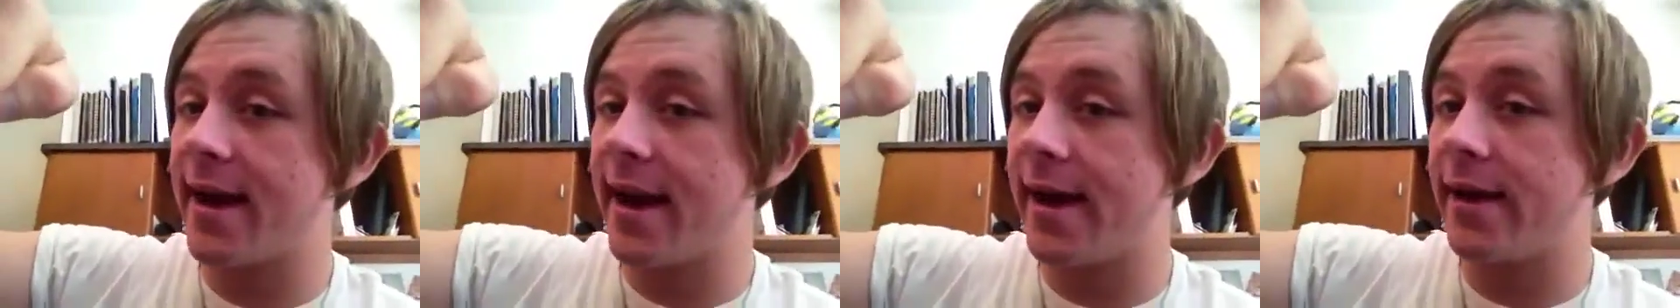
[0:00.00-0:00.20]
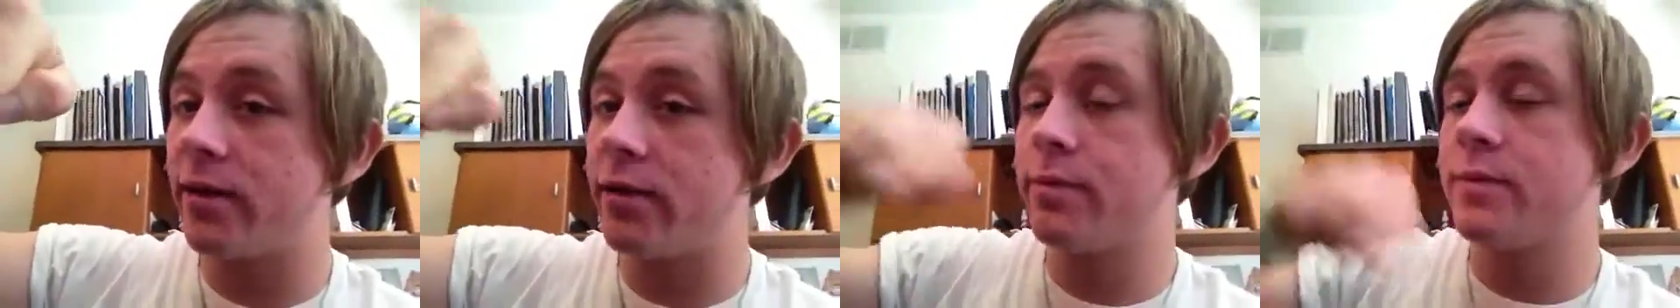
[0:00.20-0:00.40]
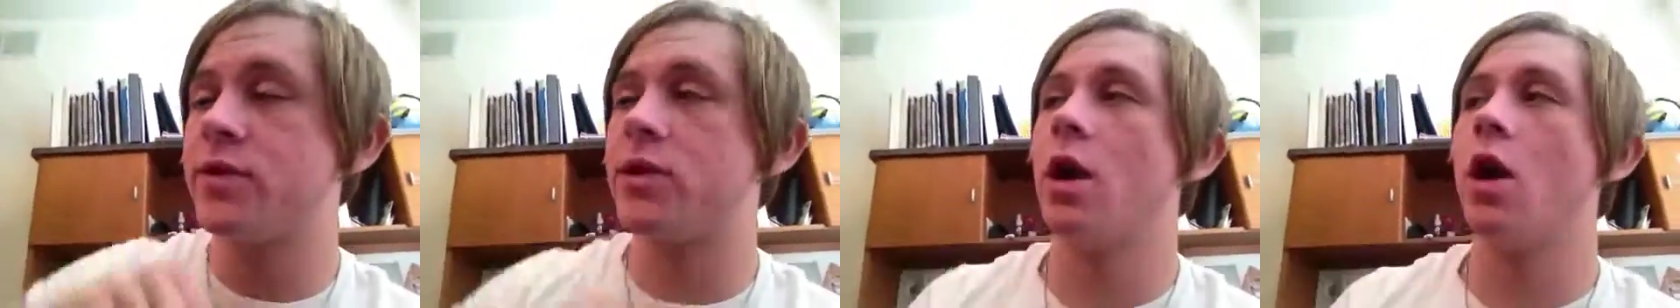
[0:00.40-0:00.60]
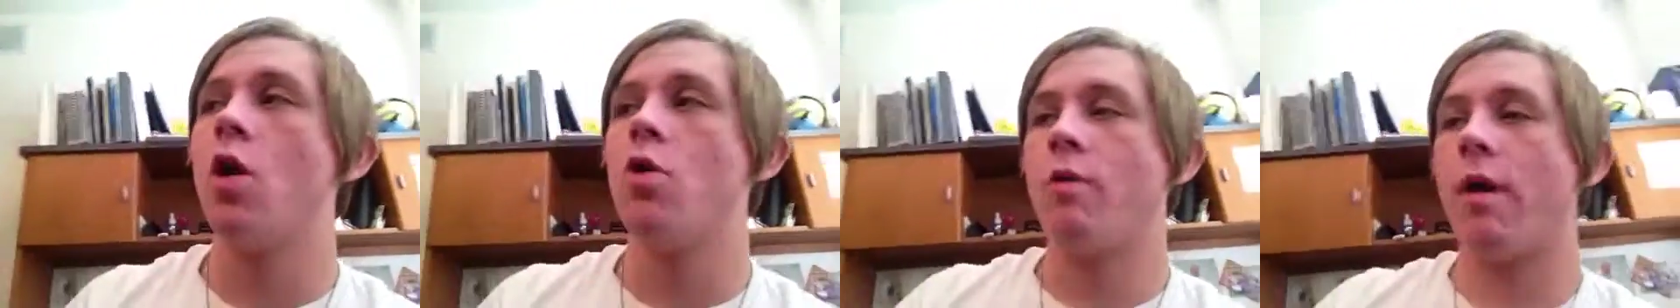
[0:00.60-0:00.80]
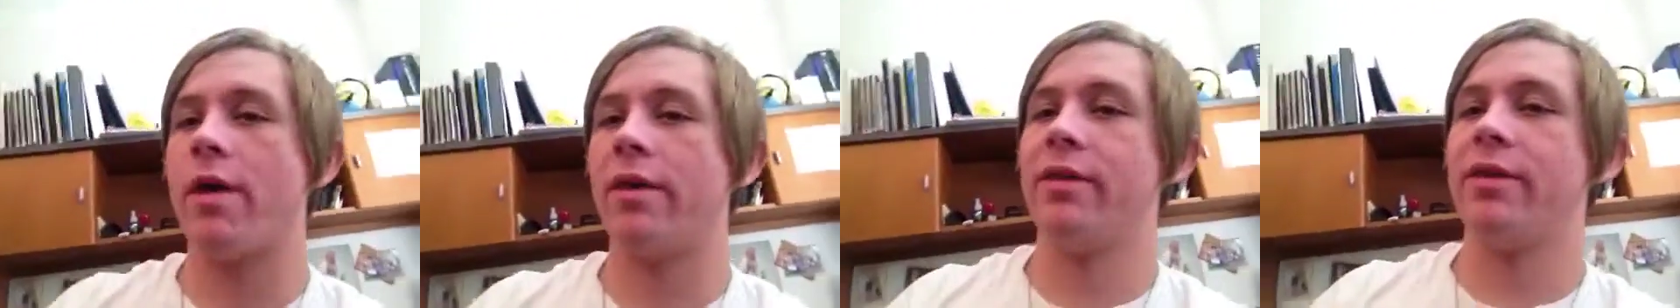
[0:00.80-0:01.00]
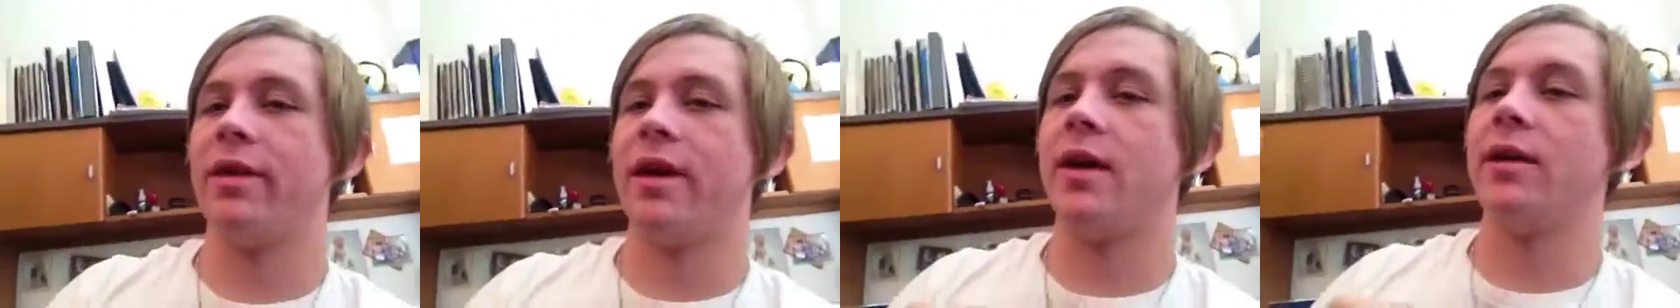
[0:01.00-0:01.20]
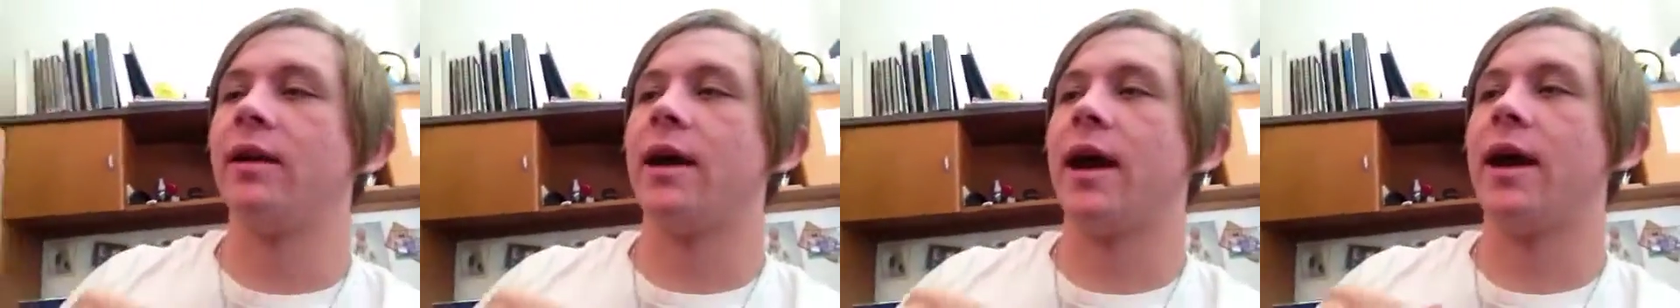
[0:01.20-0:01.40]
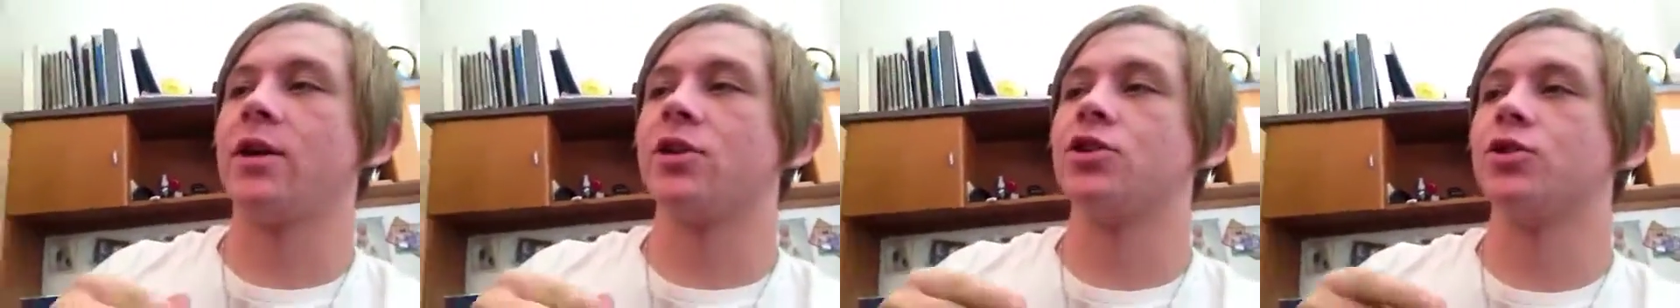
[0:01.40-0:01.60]
items rather than
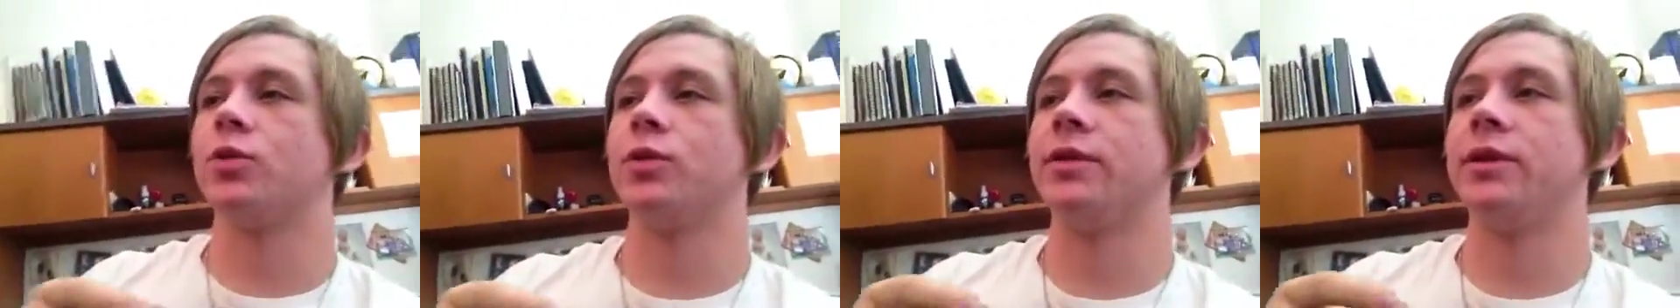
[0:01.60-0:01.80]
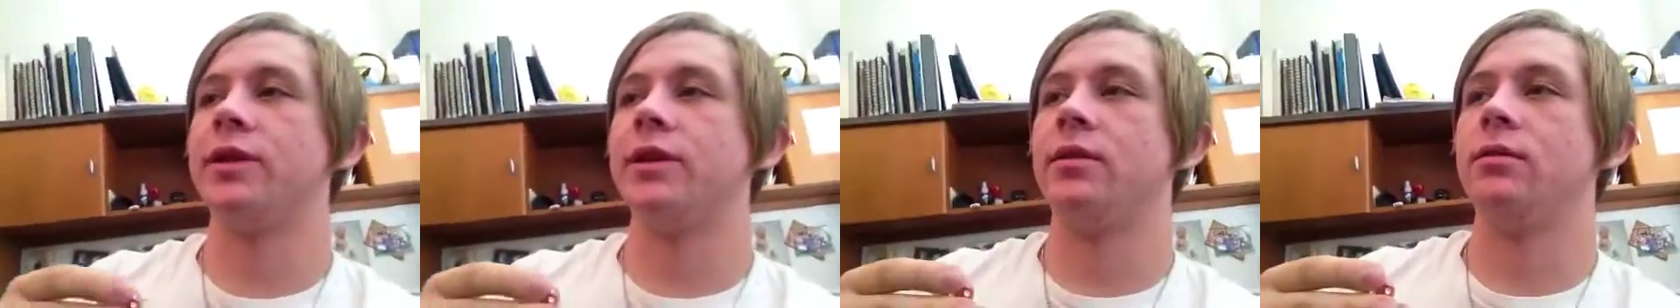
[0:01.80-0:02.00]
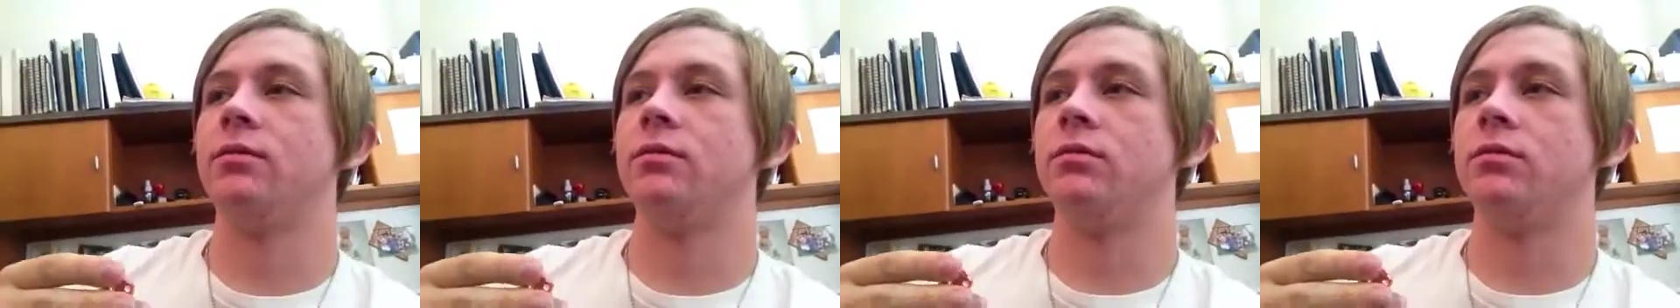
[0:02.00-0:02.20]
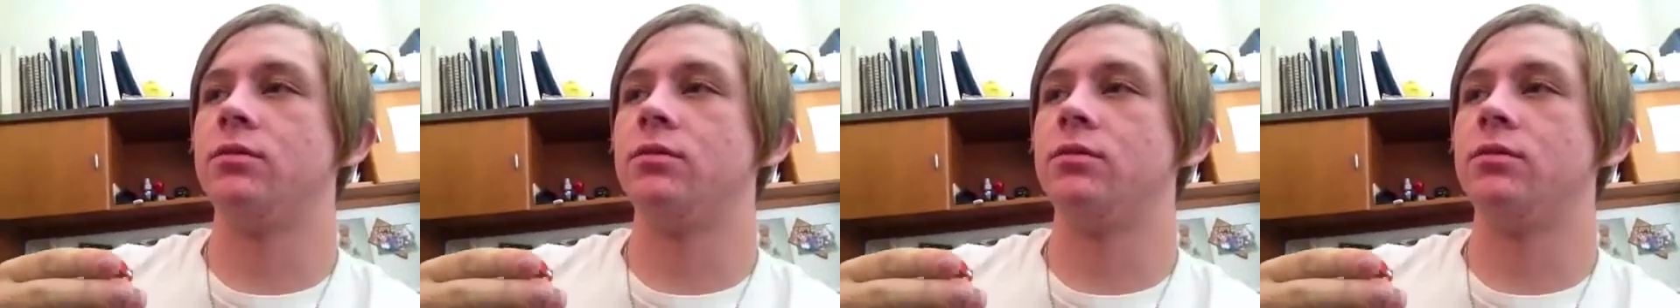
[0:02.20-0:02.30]
actually